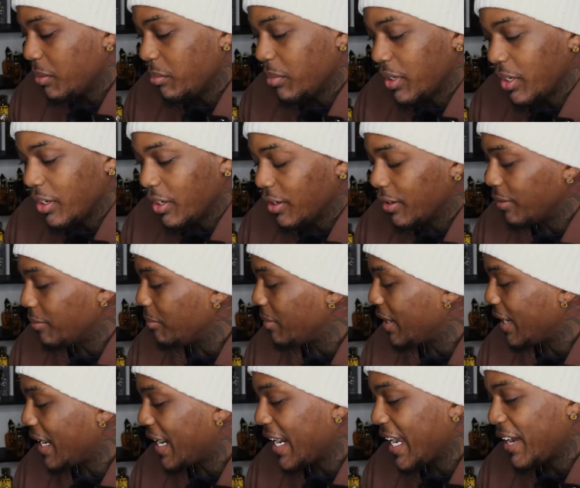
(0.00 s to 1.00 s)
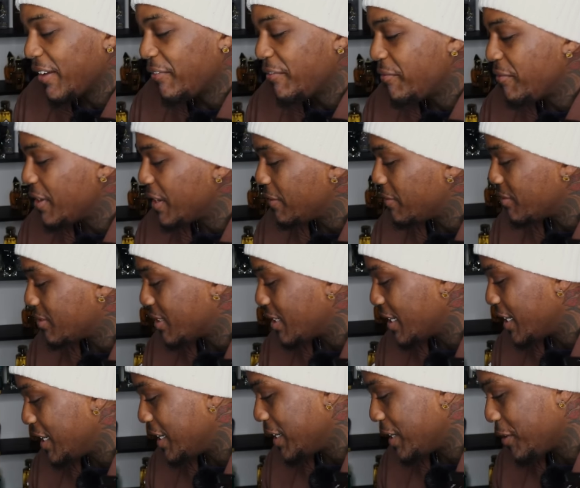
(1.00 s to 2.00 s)
But man, I got
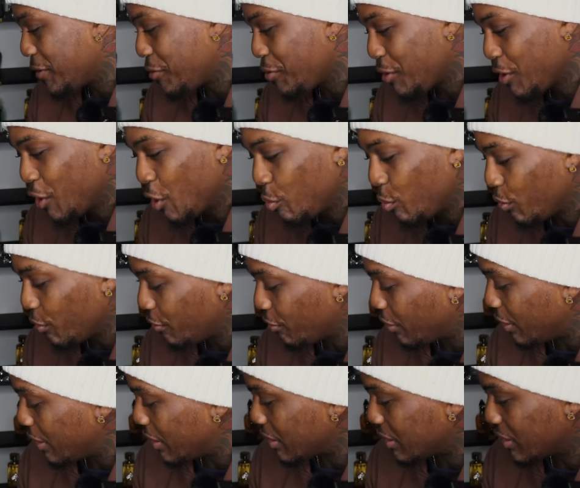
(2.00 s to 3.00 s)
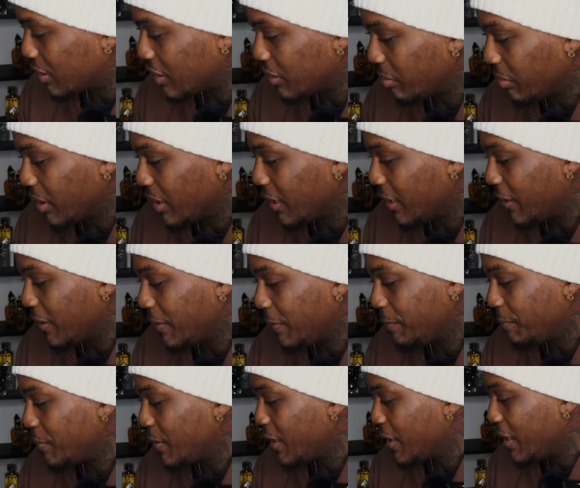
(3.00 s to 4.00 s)
15 incredible fragrances,
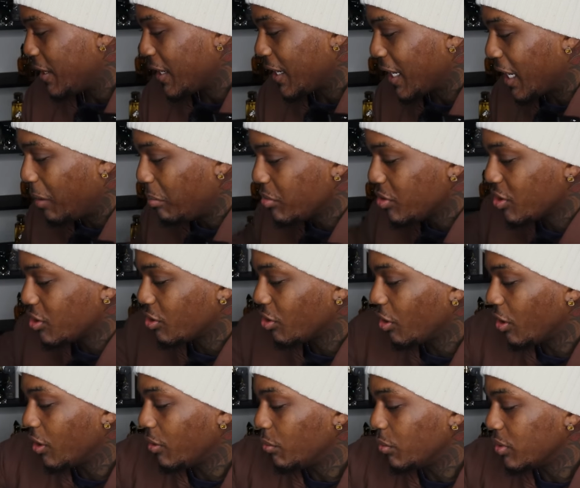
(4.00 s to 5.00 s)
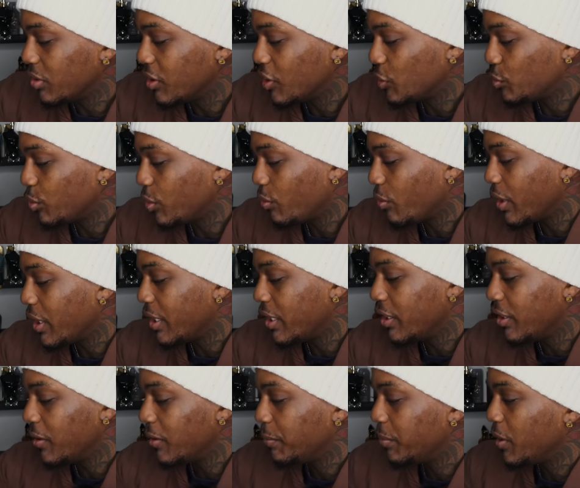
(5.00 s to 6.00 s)
man. I'm gonna start with this one right
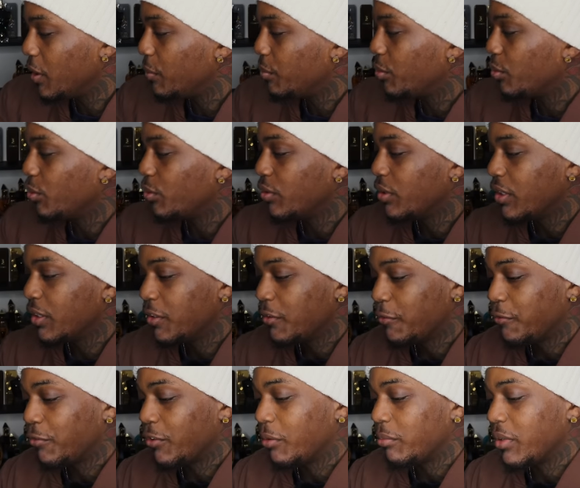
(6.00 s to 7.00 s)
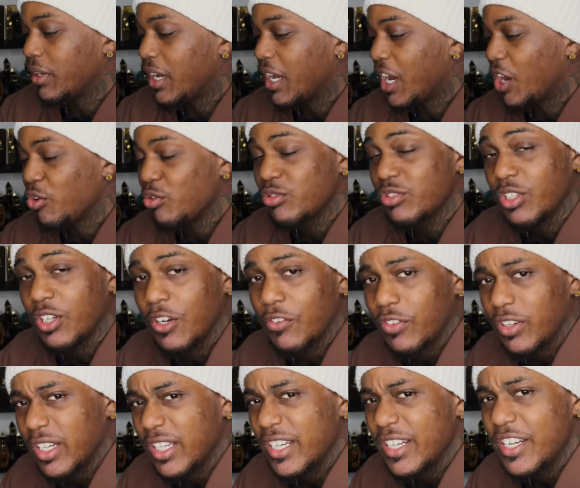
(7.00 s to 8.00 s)
here, people, from the House
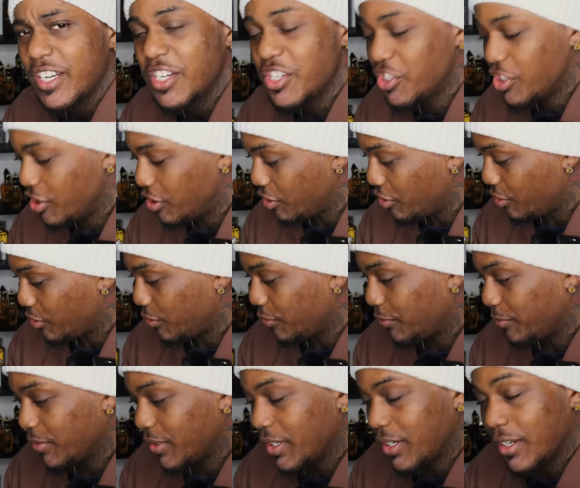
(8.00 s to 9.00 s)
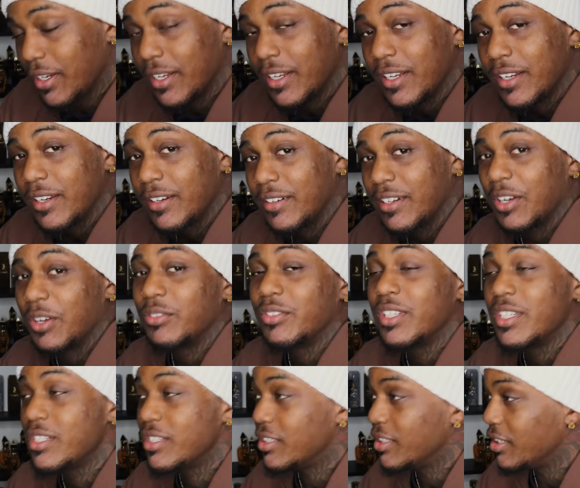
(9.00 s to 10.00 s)
of Initio. Now,
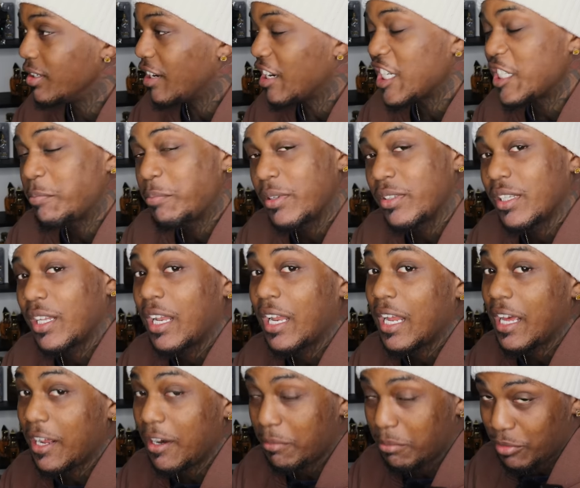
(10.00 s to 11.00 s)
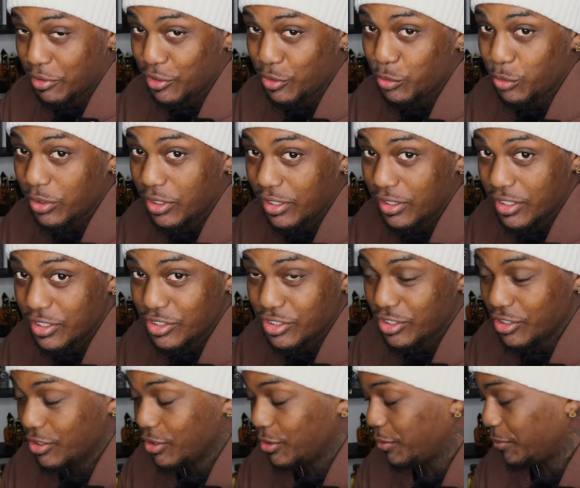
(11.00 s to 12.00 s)
this year I spent a lot of money with
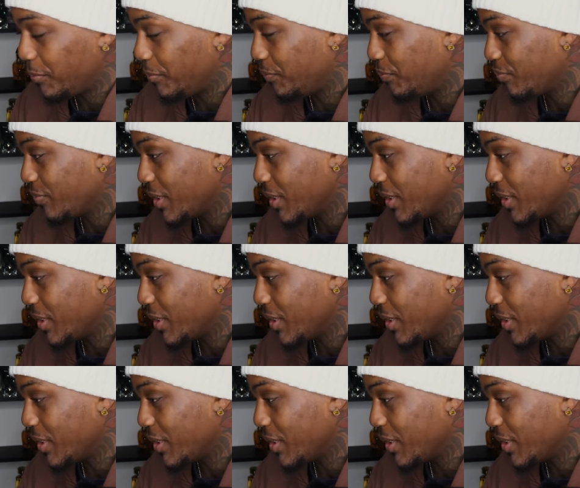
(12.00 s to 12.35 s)
Initio,